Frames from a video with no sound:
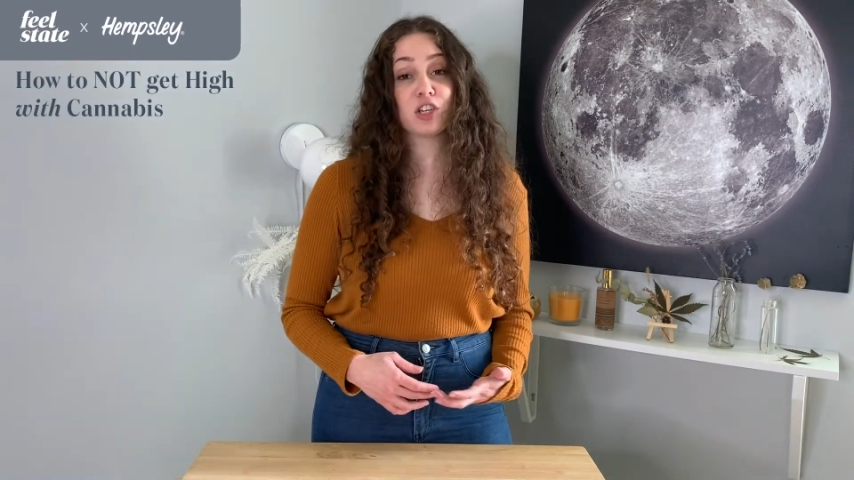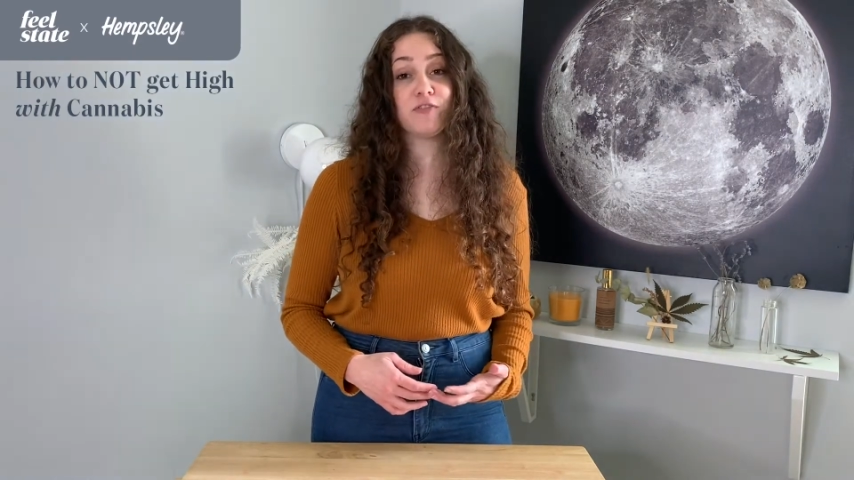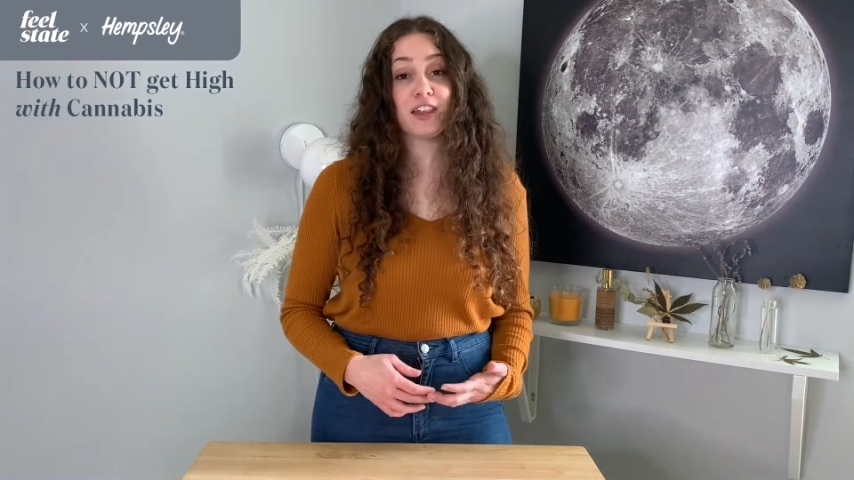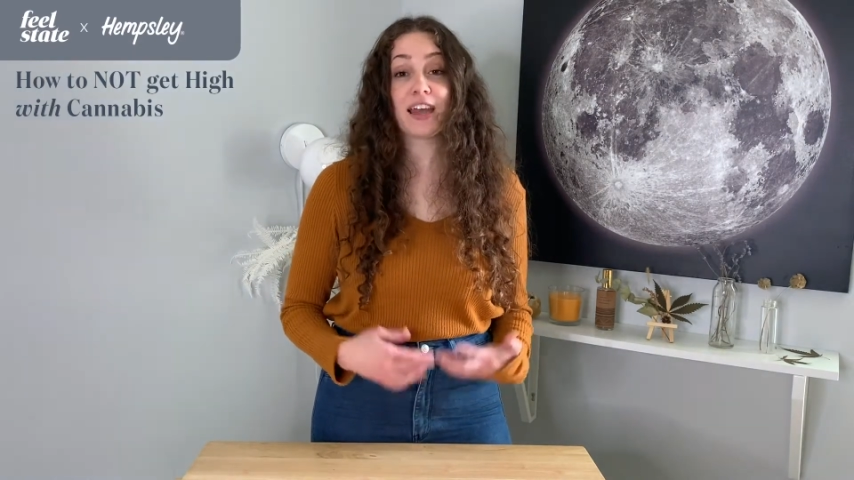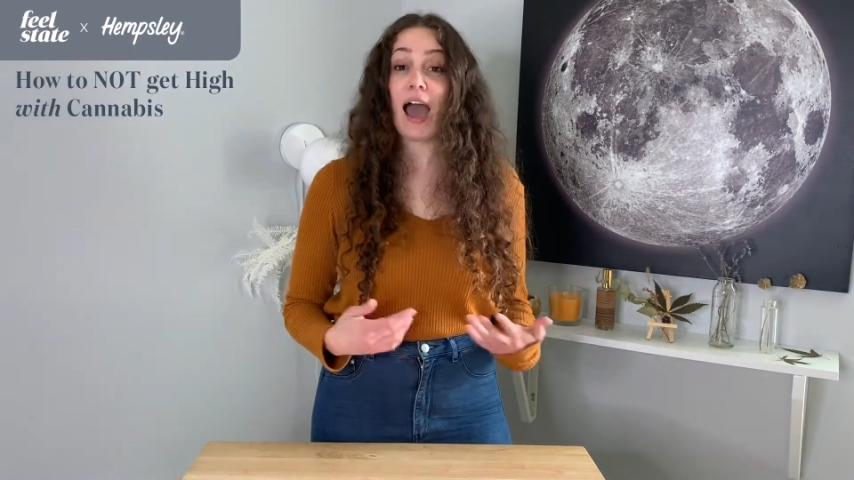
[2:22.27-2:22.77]

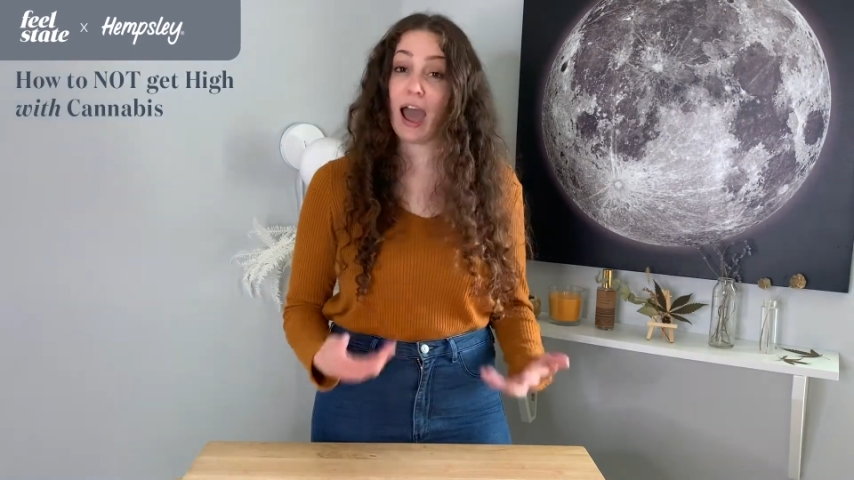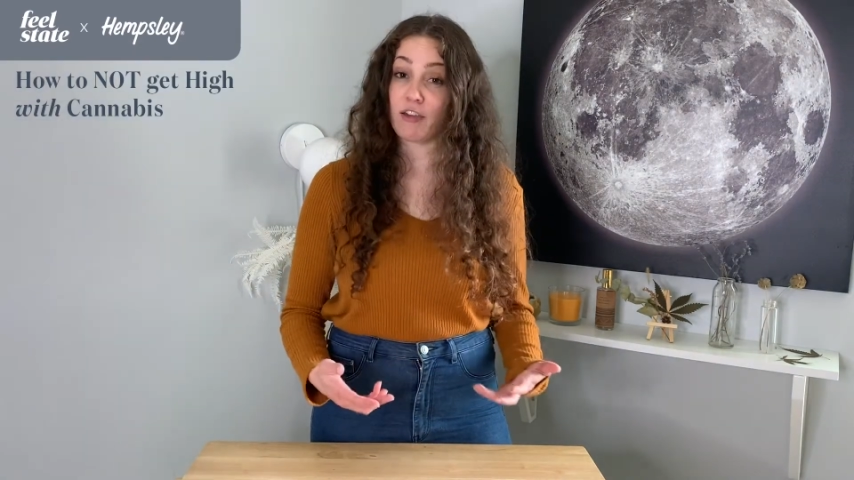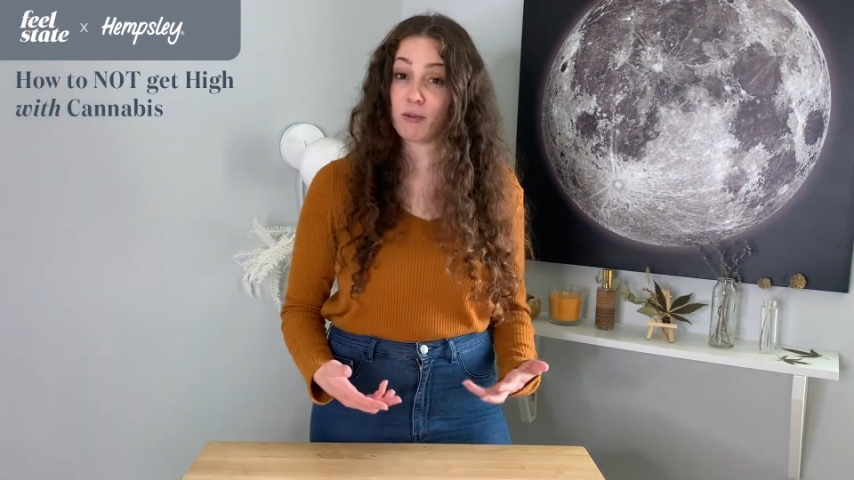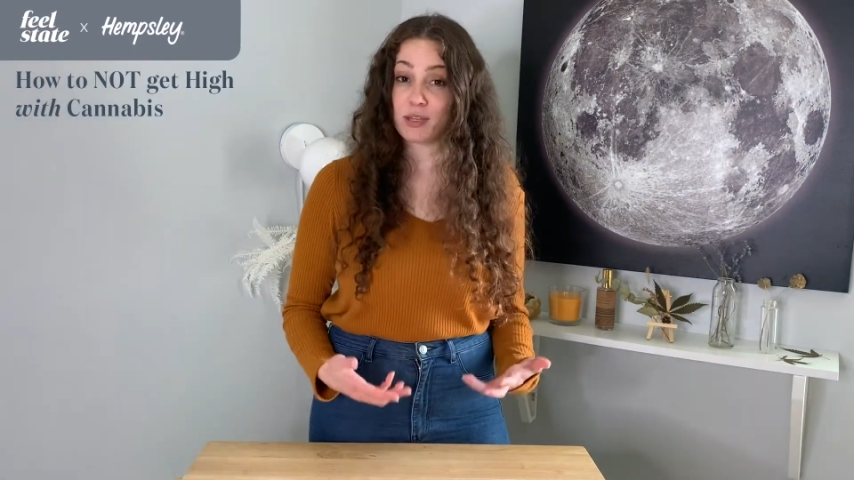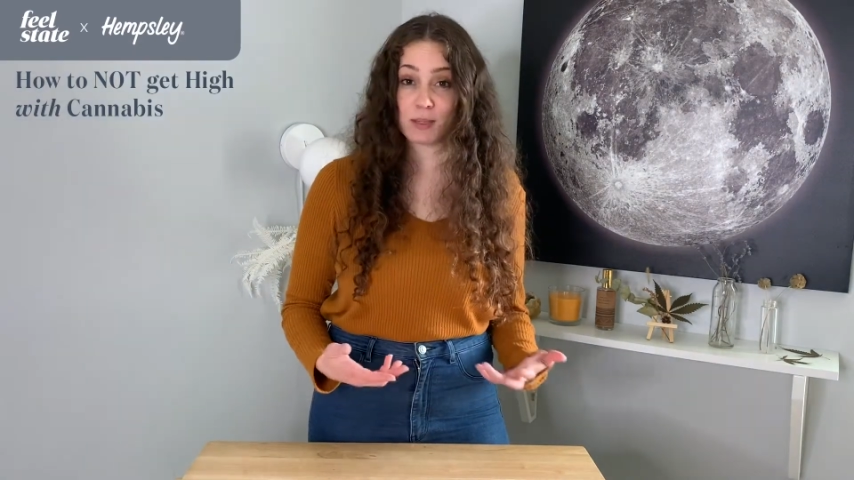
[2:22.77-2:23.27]
feeling high
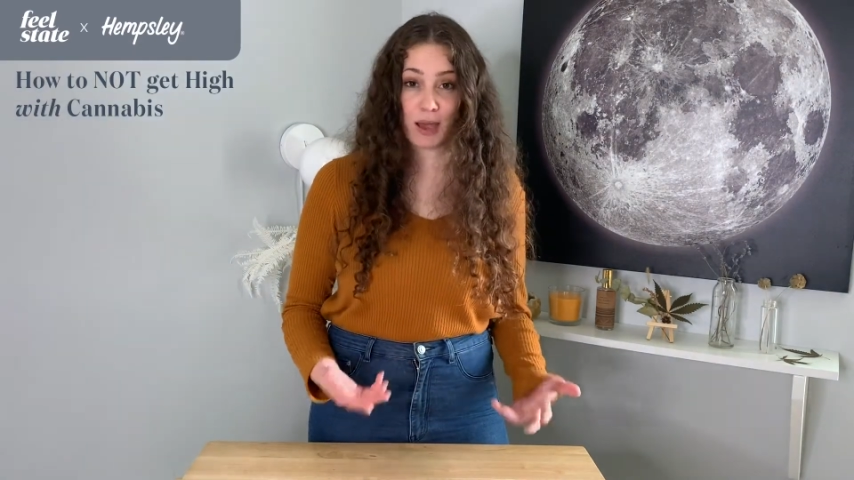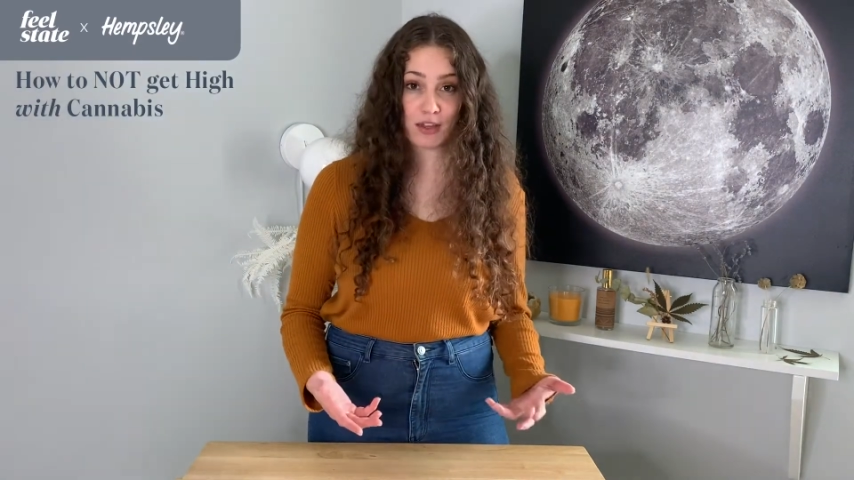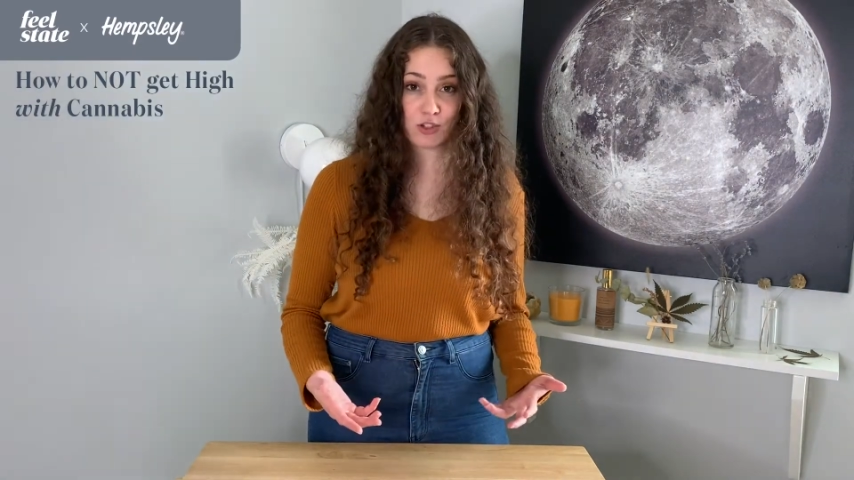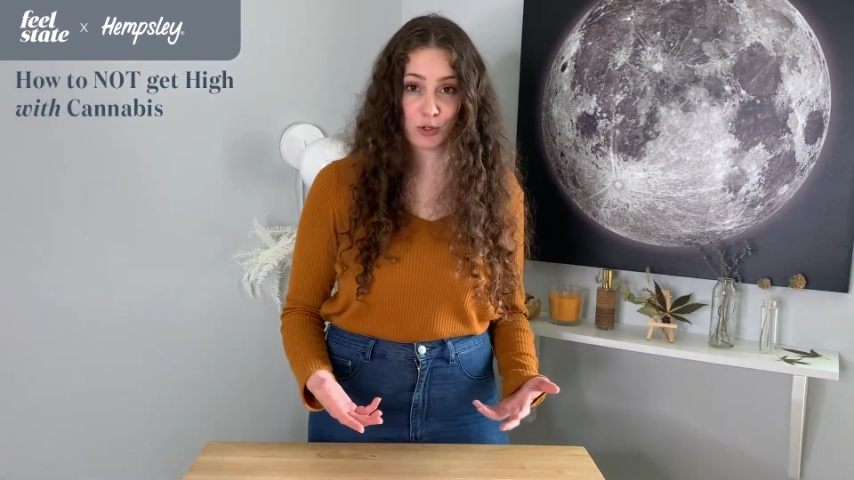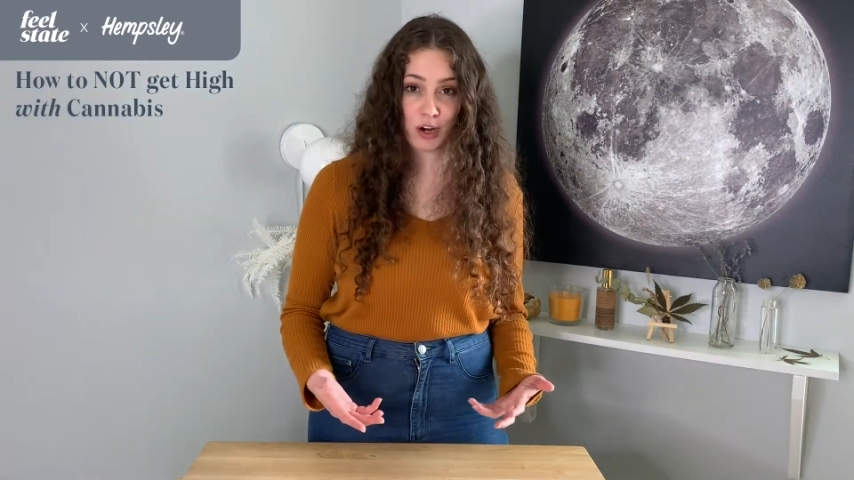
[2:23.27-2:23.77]
from a
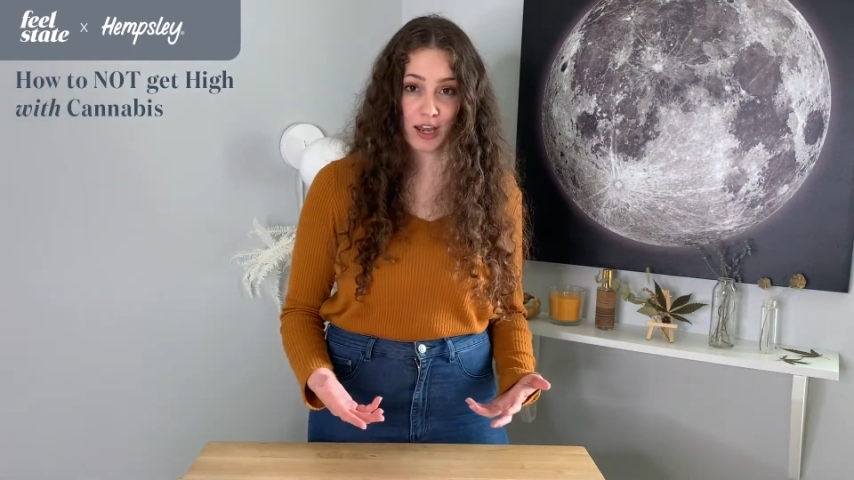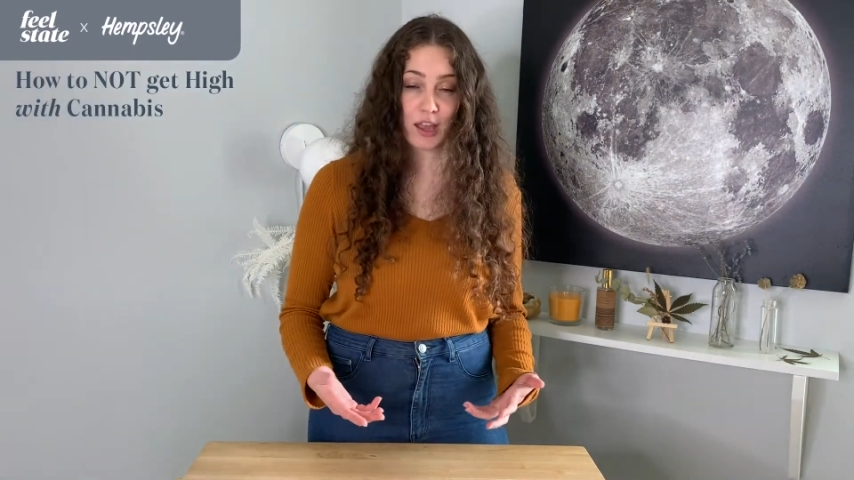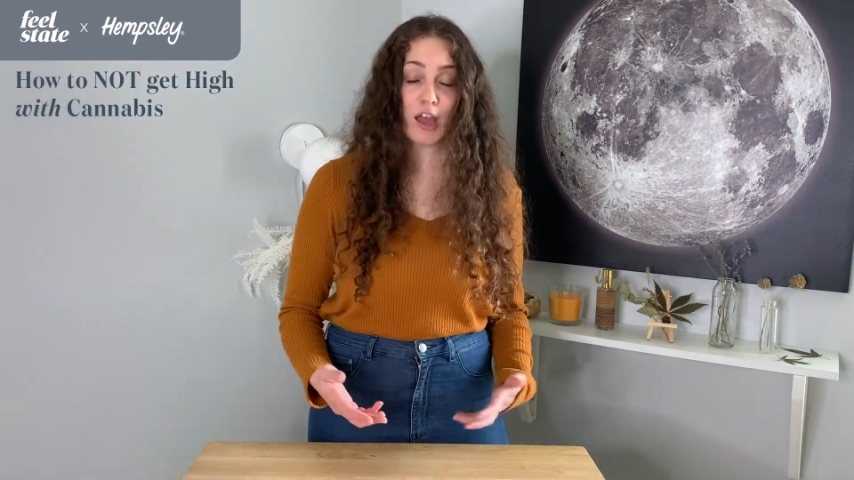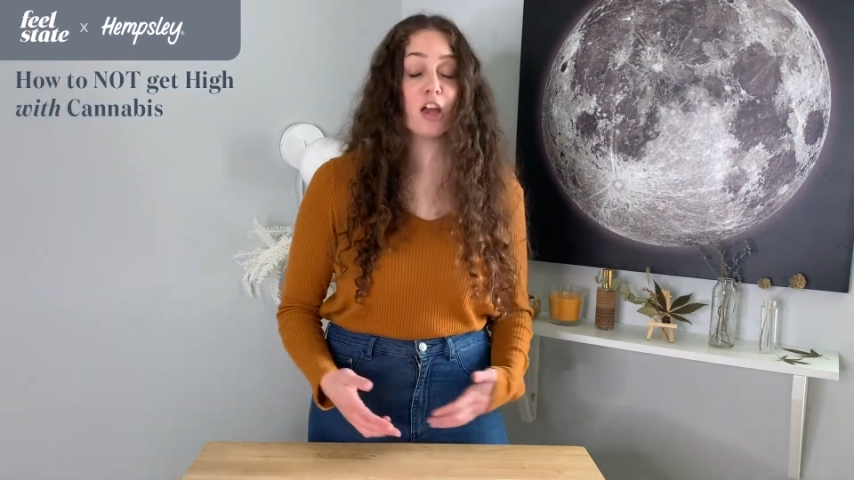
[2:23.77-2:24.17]
suppository,